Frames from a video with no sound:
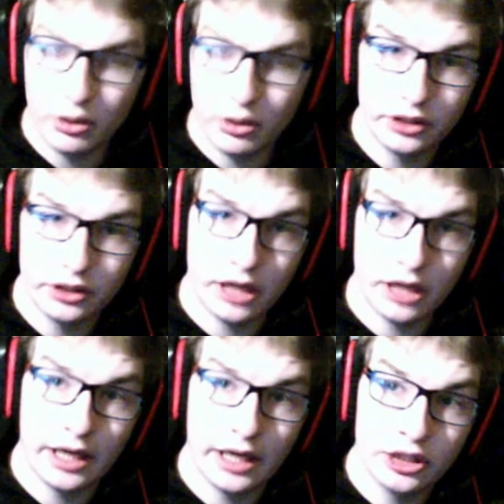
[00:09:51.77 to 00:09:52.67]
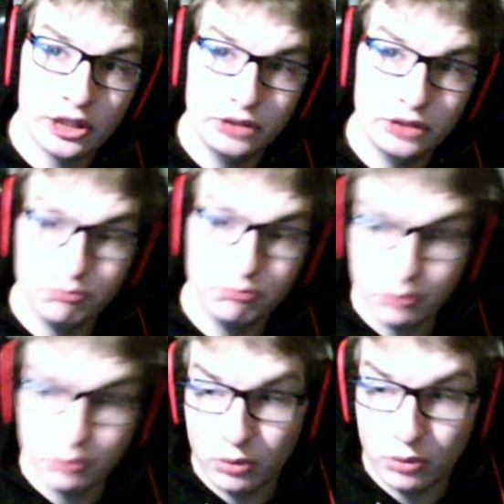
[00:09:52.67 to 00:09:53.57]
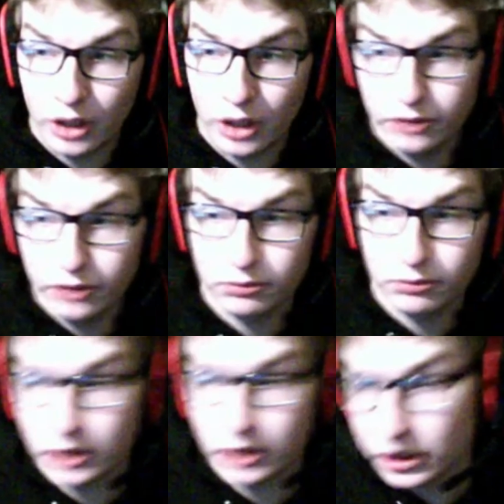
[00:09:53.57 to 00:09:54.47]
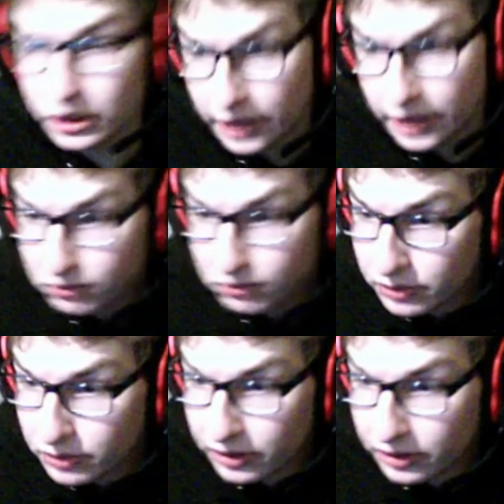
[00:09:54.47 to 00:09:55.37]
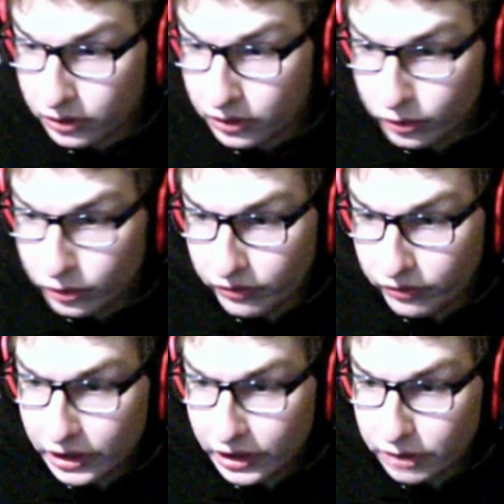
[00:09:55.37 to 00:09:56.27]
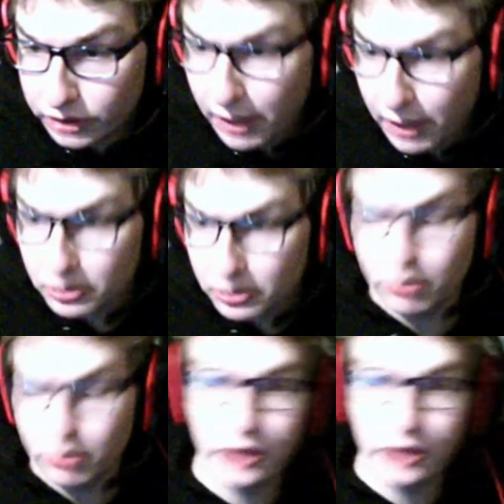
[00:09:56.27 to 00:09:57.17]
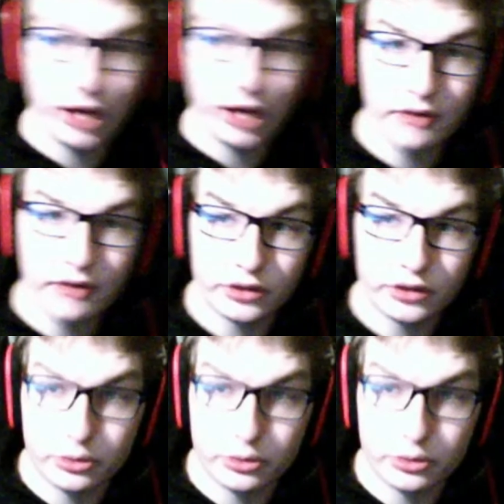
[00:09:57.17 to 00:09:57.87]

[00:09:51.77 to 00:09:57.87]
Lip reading: actually wanted to do adventure maps on Minecraft,